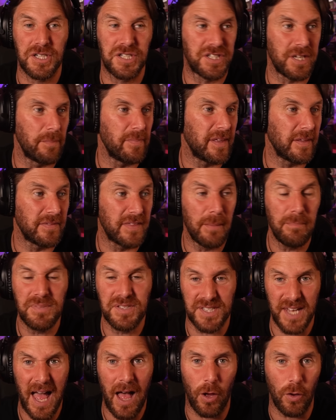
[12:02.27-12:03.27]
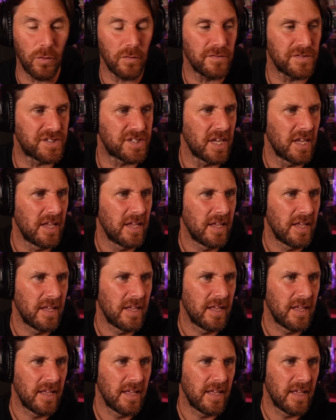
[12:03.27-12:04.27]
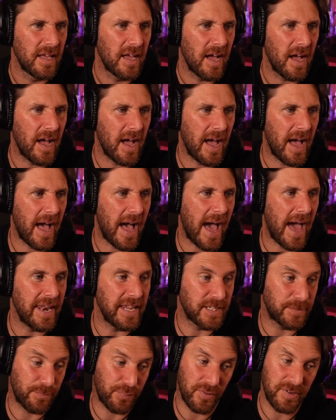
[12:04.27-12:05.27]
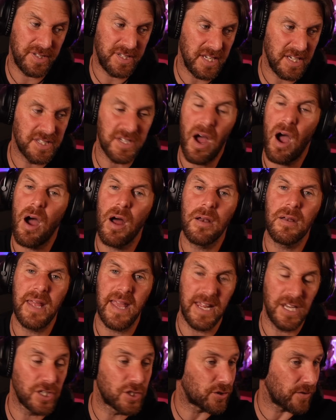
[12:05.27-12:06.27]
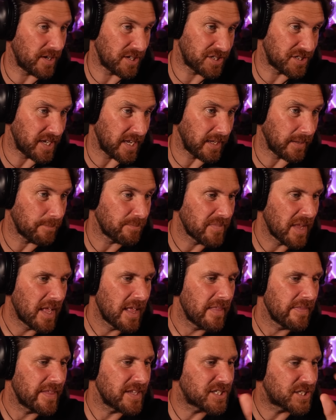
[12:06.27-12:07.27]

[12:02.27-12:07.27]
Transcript: something themselves, and it's pretty darn interesting. There's